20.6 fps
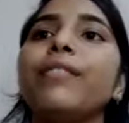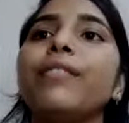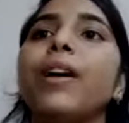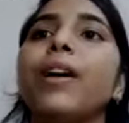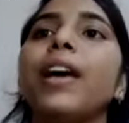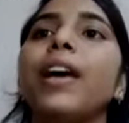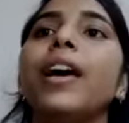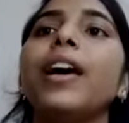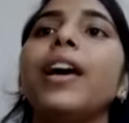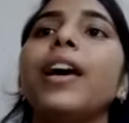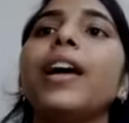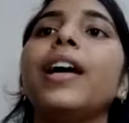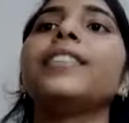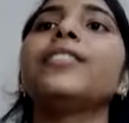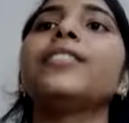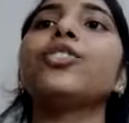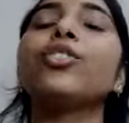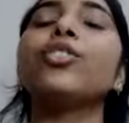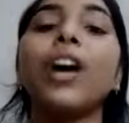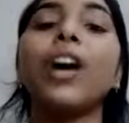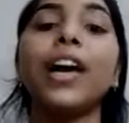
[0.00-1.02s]
And so
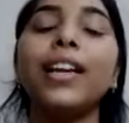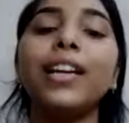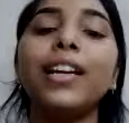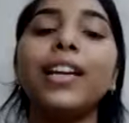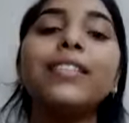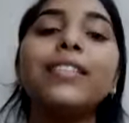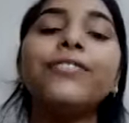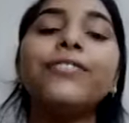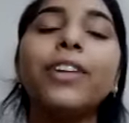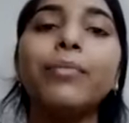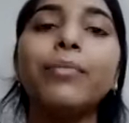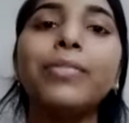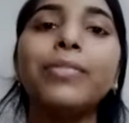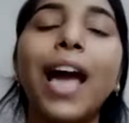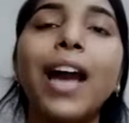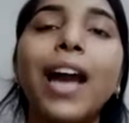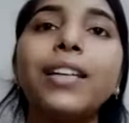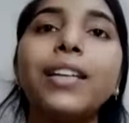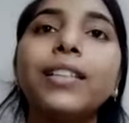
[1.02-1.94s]
I learned from that